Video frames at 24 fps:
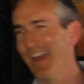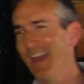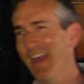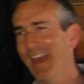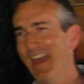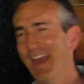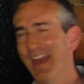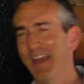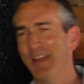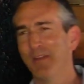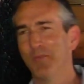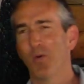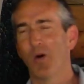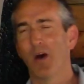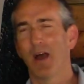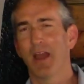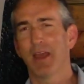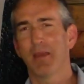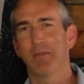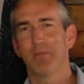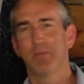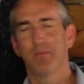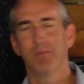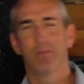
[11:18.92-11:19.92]
And
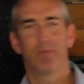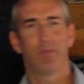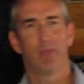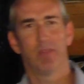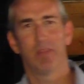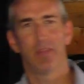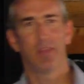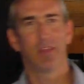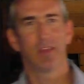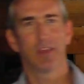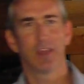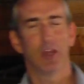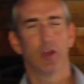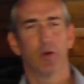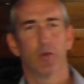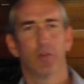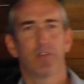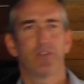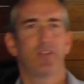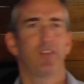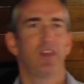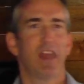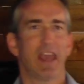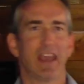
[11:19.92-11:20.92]
why, you know,
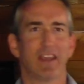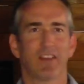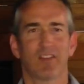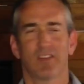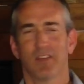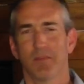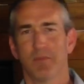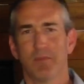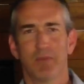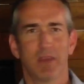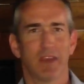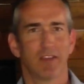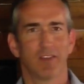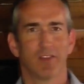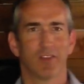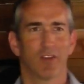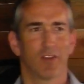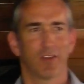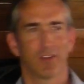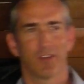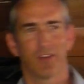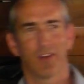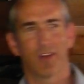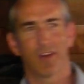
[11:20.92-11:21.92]
snakes and pigs
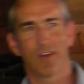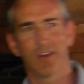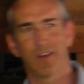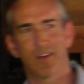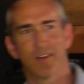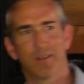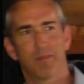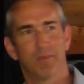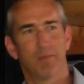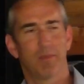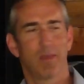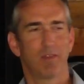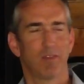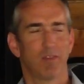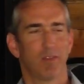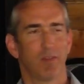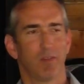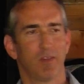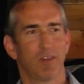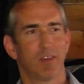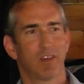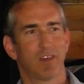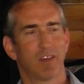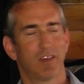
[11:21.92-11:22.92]
are
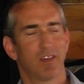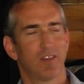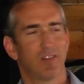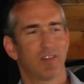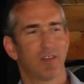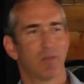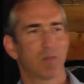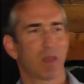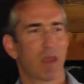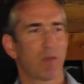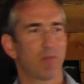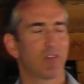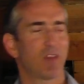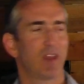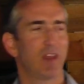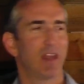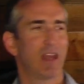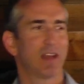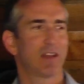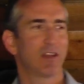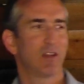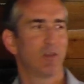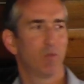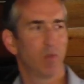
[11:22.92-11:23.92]
sometimes
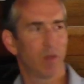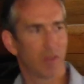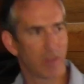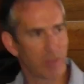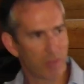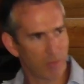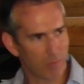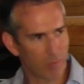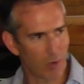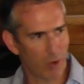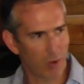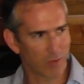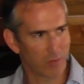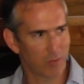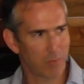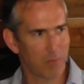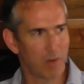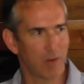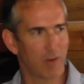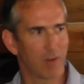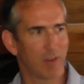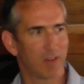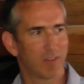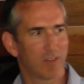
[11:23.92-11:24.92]
connected with wrong
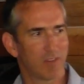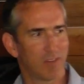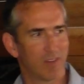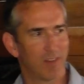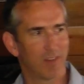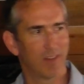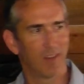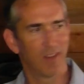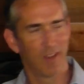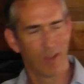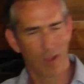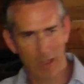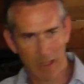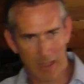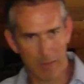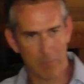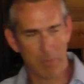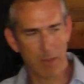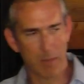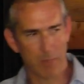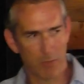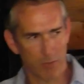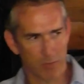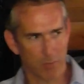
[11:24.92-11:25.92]
spirits and in
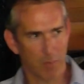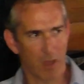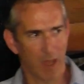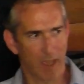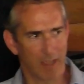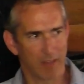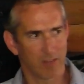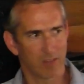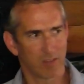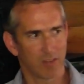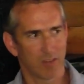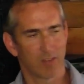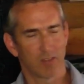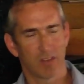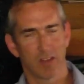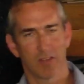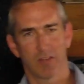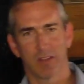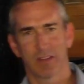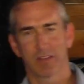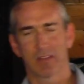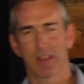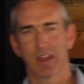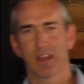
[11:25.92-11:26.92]
people's minds and
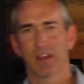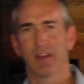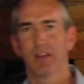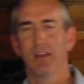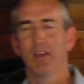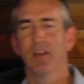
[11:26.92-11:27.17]
stuff like that.